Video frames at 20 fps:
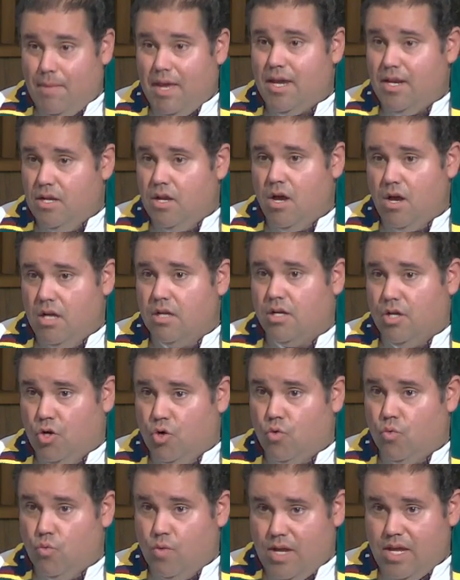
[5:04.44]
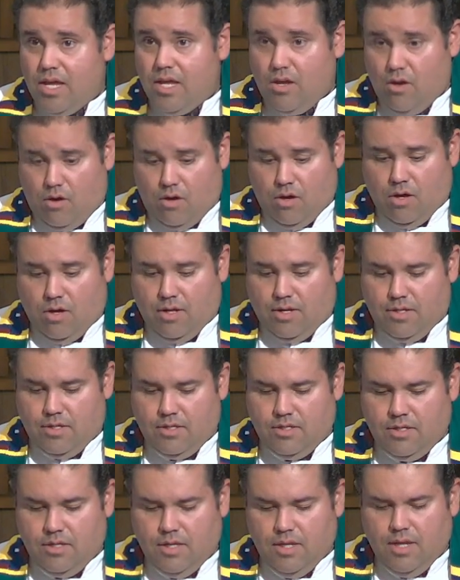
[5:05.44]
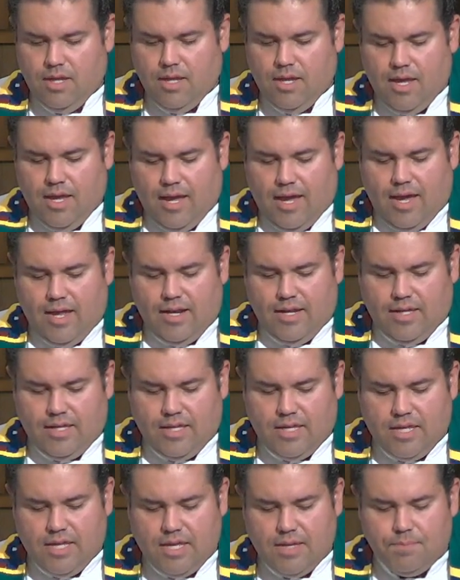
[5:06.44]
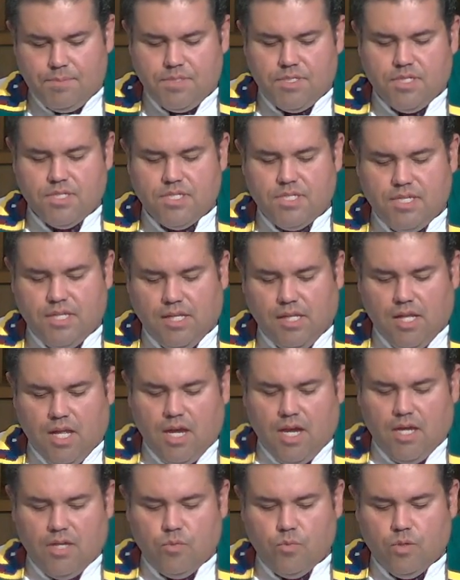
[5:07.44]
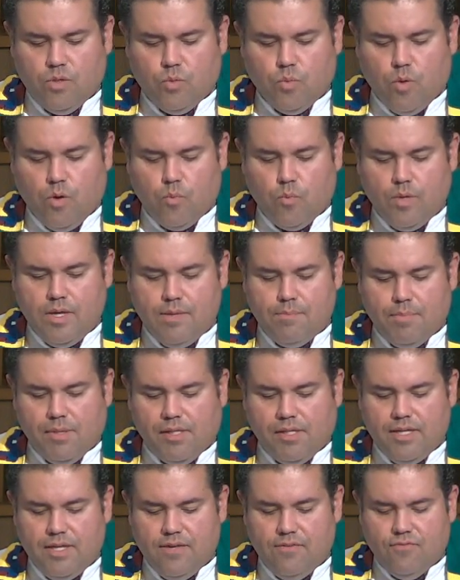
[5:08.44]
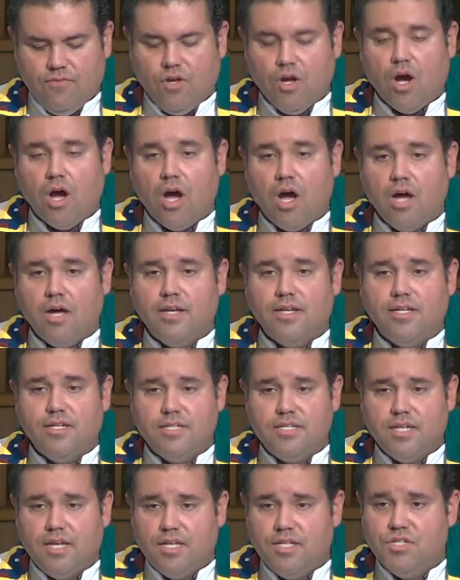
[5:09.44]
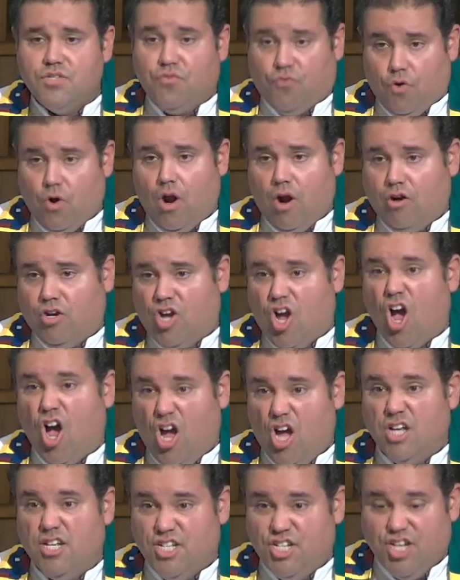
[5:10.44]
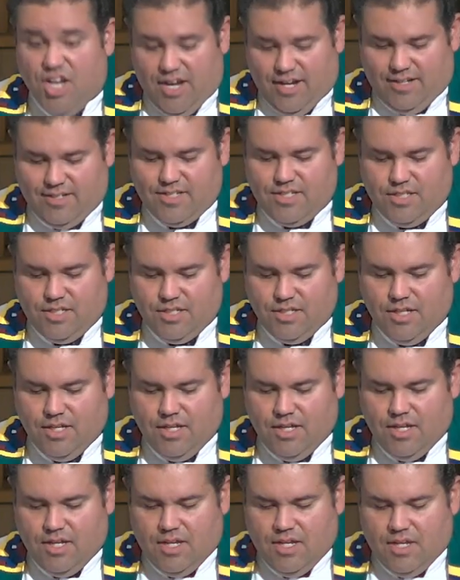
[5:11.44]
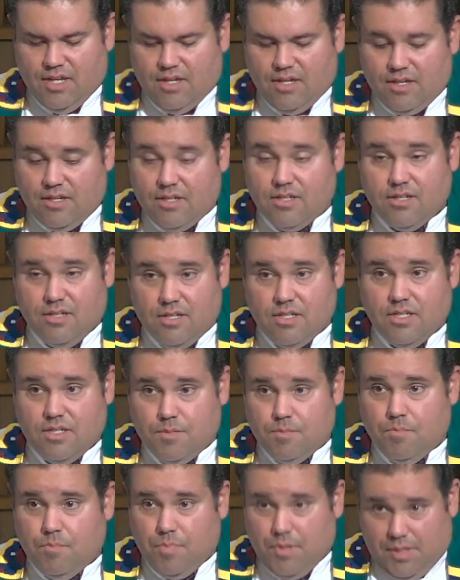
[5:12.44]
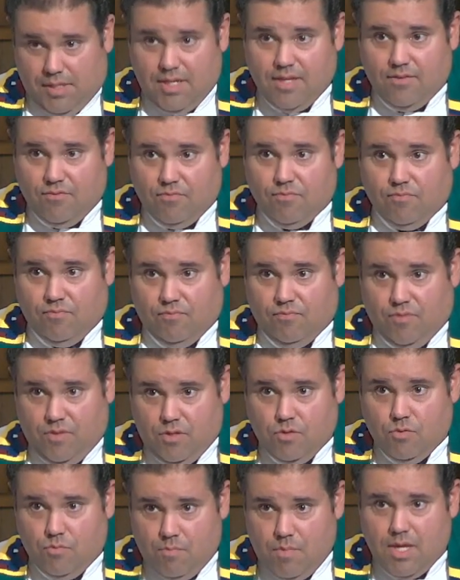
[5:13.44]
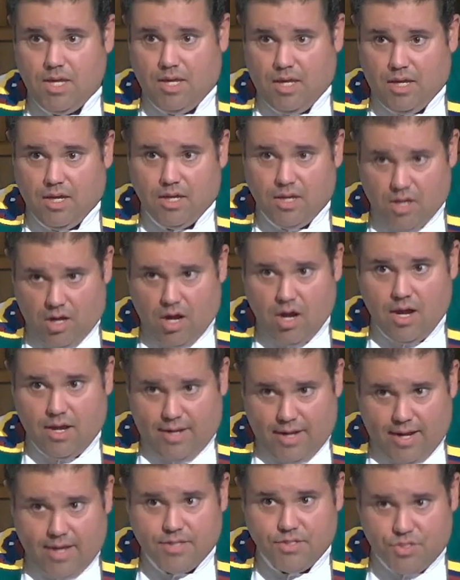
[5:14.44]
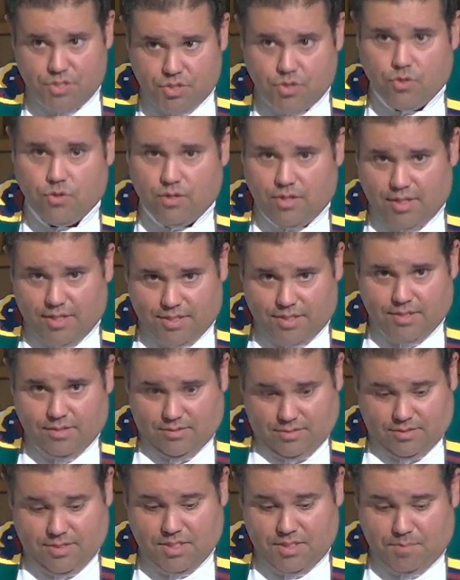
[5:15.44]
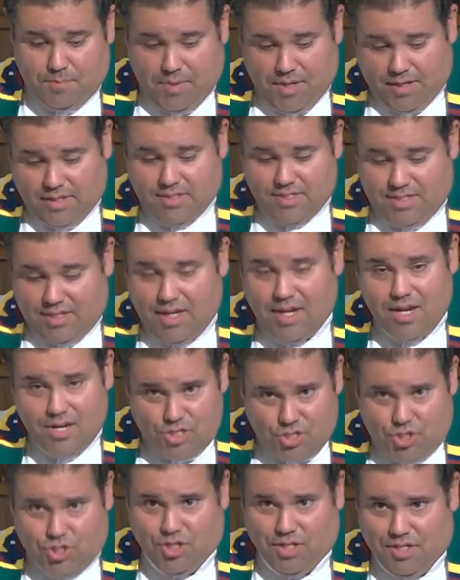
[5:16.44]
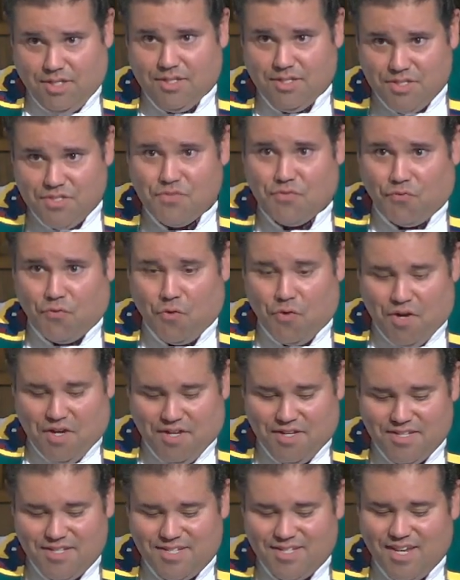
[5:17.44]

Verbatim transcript: not agree on, and it keeps us in line with what we believe God intends for our conduct. Because believe you me, God has certain expectations for us